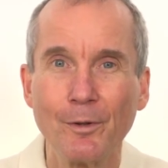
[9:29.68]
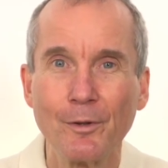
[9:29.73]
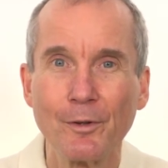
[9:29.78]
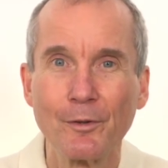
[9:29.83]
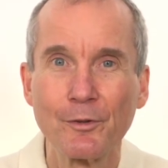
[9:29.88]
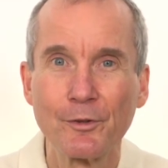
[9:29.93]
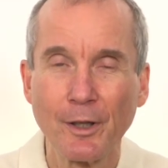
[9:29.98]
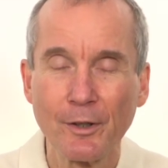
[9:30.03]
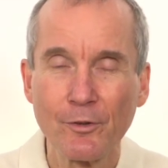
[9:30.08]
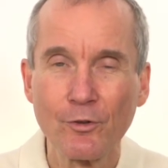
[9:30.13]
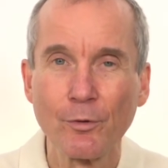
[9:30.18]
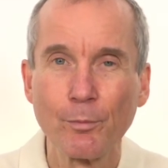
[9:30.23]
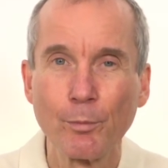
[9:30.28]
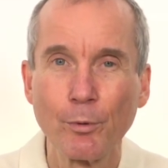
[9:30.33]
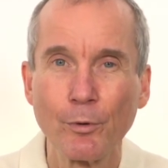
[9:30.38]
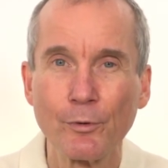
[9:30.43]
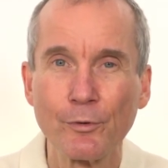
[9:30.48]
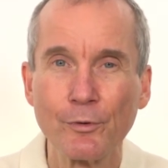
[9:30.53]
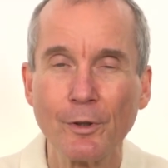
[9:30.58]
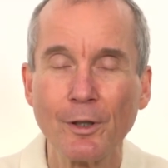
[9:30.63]
such a
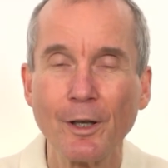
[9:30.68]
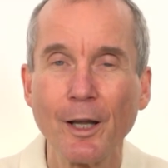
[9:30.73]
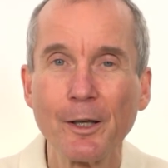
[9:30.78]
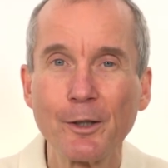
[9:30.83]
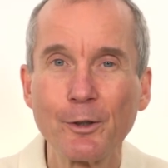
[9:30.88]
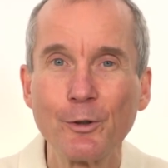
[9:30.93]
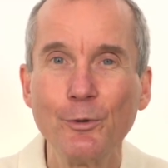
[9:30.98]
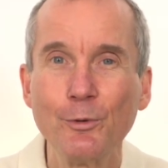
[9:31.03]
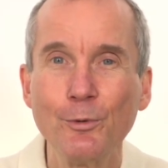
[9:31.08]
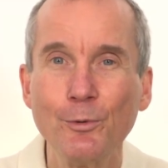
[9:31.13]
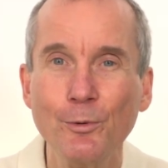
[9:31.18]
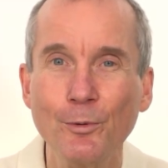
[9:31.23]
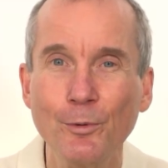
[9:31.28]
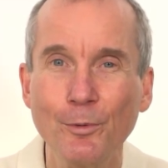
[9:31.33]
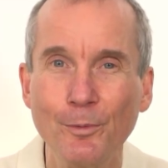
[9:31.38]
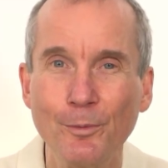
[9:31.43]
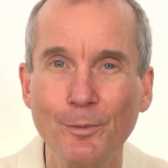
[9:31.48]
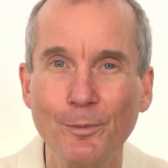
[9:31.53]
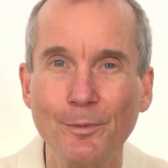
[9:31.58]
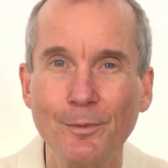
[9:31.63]
person, like you,
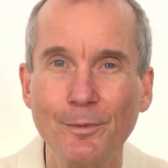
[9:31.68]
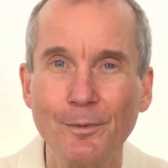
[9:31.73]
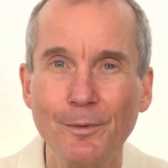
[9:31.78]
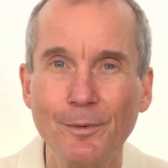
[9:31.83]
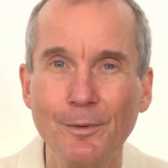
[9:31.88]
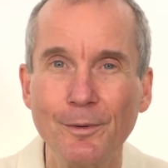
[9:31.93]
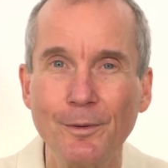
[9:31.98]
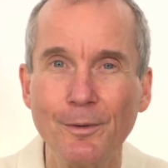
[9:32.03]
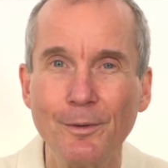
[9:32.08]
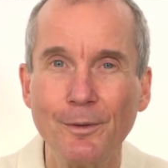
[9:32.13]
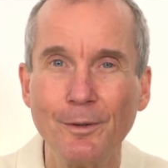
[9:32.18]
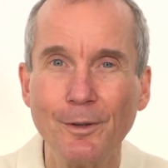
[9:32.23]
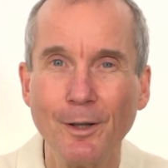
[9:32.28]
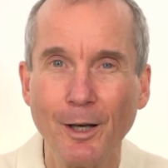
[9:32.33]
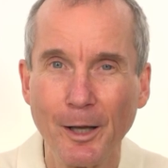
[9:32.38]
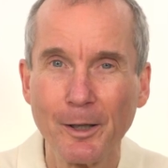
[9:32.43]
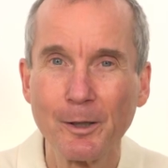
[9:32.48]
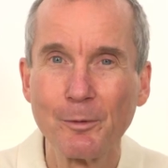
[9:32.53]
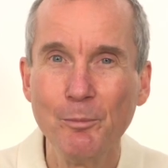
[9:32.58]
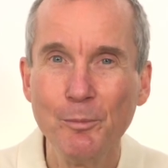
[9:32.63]

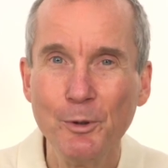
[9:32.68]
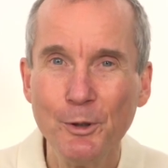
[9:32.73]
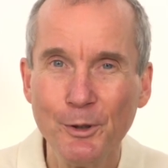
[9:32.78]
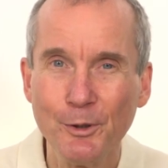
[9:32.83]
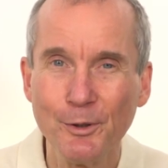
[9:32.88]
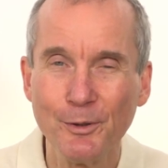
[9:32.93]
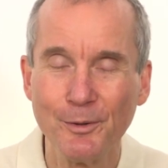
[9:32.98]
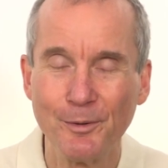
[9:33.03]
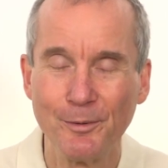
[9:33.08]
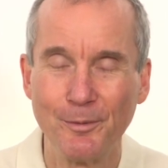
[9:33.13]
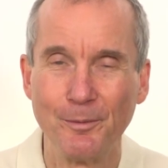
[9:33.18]
like me,